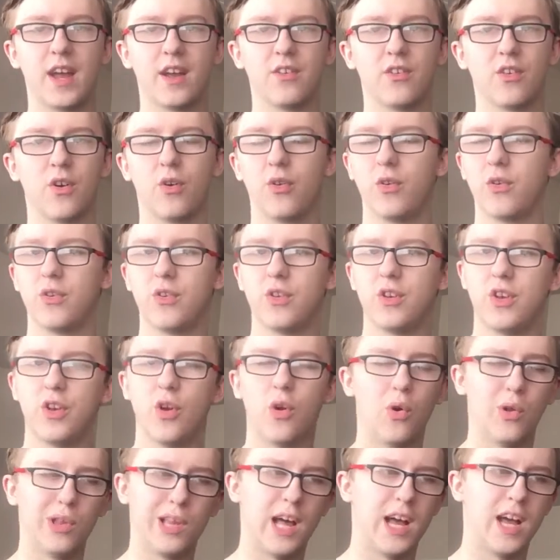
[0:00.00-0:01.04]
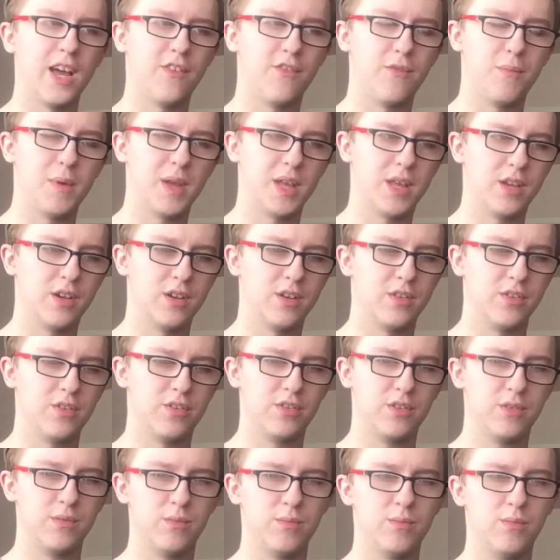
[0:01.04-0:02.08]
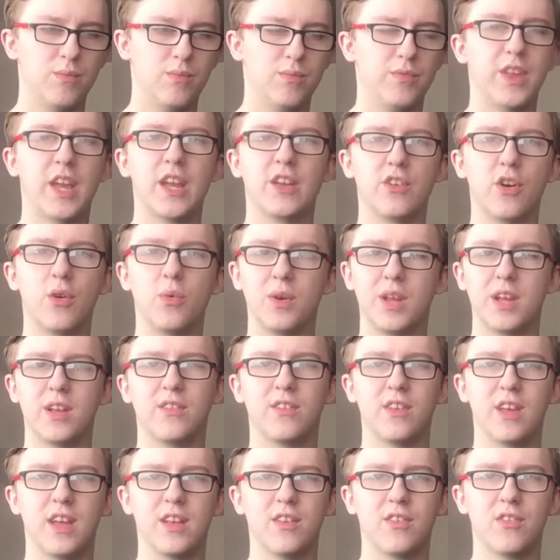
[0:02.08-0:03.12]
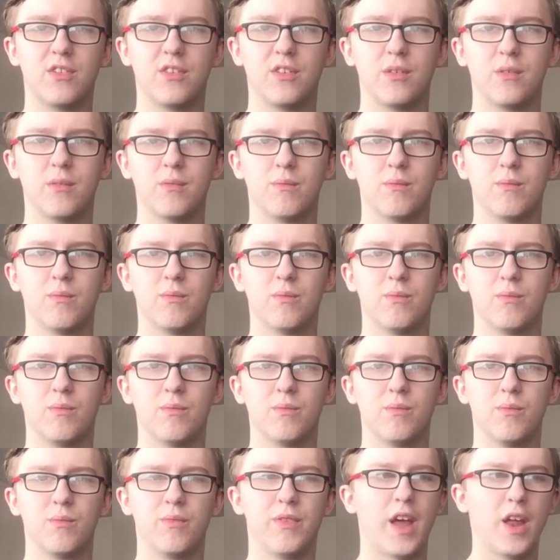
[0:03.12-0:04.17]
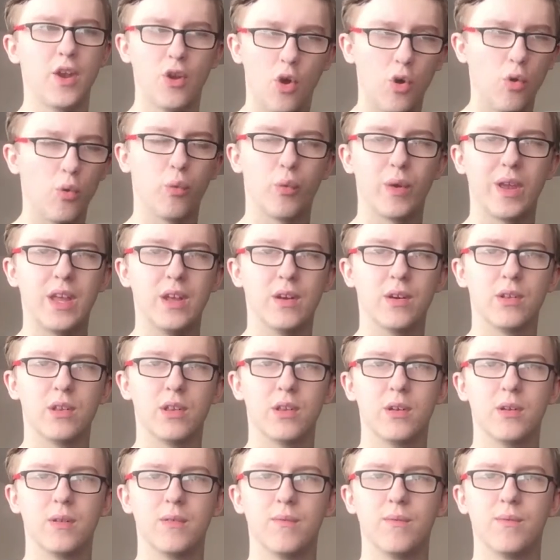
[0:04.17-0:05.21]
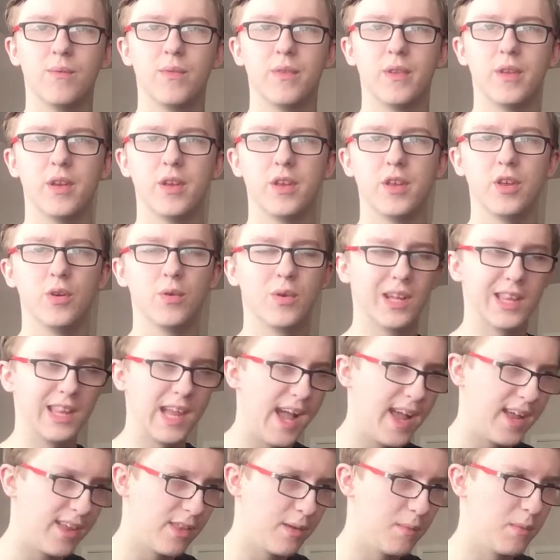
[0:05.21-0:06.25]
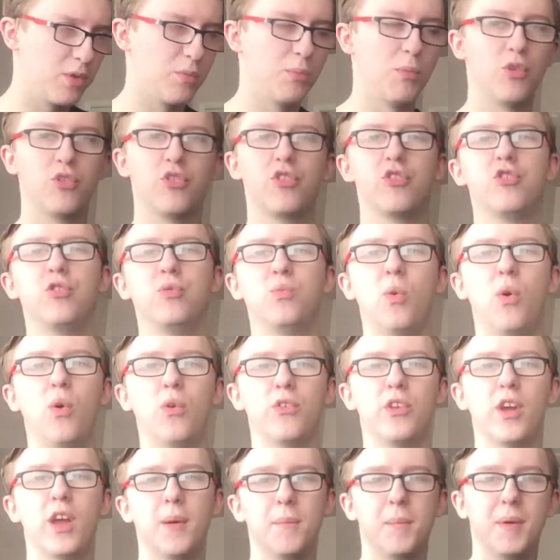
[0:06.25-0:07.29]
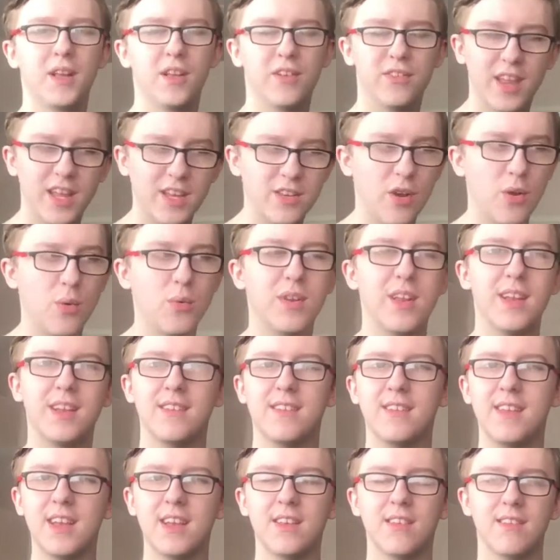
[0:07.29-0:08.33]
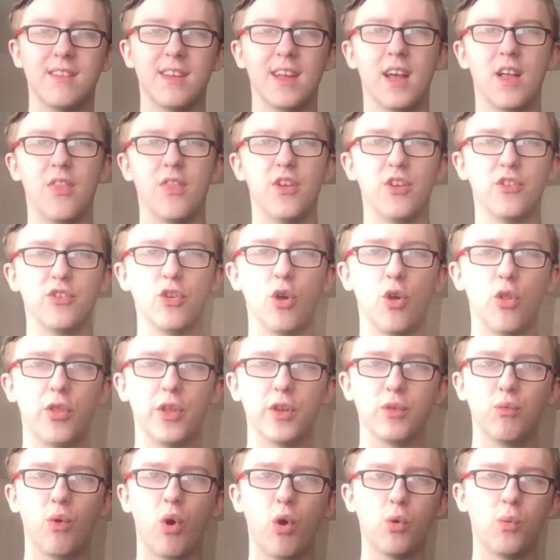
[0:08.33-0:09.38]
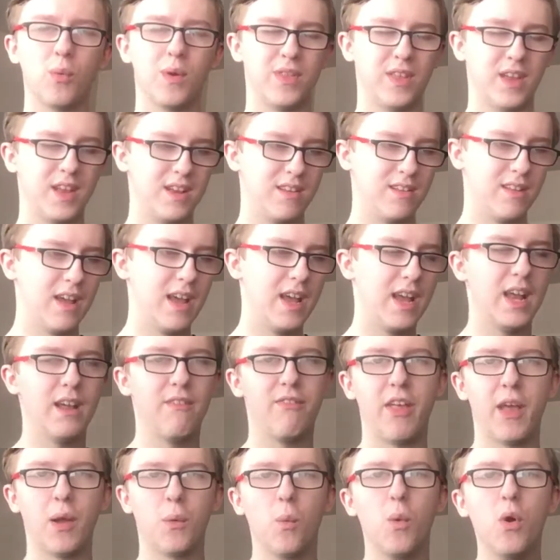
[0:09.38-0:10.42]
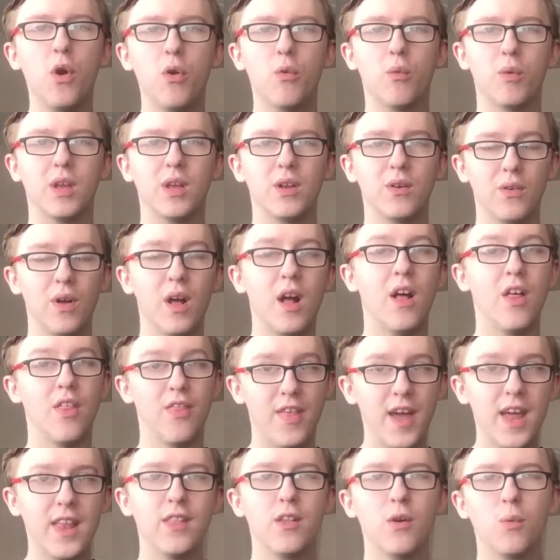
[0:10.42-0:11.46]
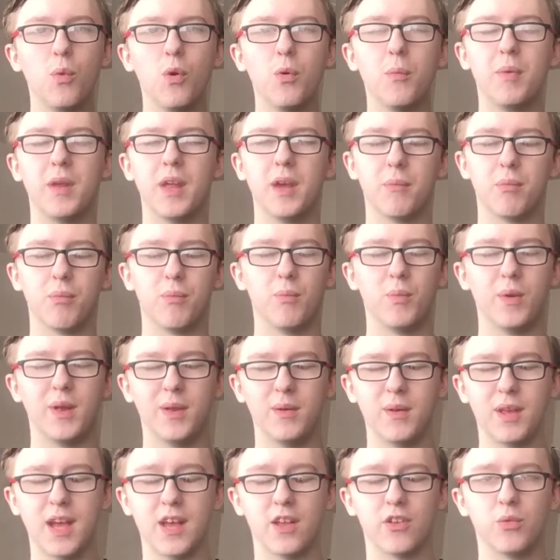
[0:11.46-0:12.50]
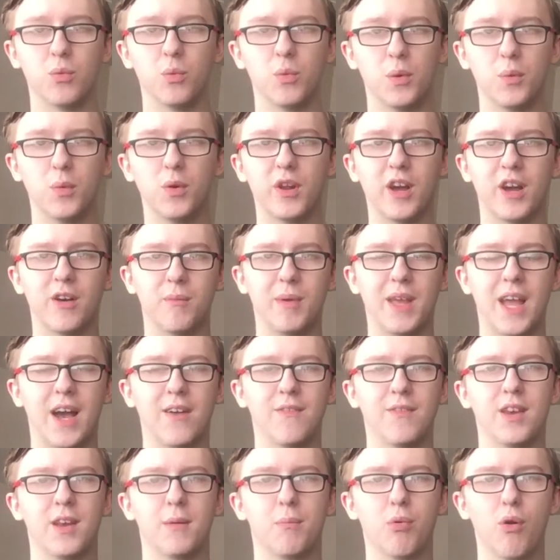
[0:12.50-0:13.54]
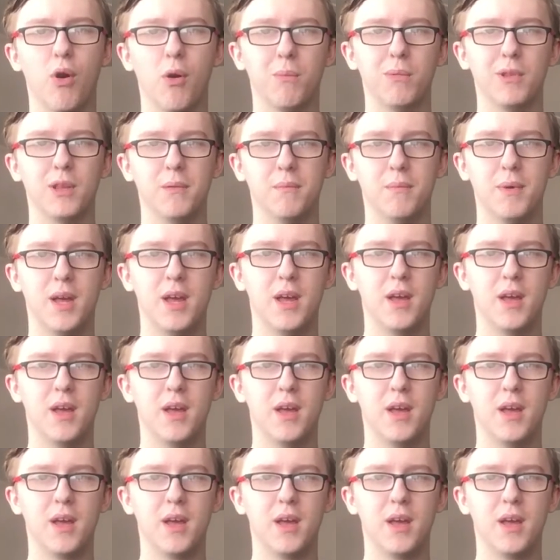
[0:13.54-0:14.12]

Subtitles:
on your life because they don't exist. They're not real. You can like them as much as you want because they don't exist. There's nothing wrong with it. If they were real, then there would be we would be having a problem.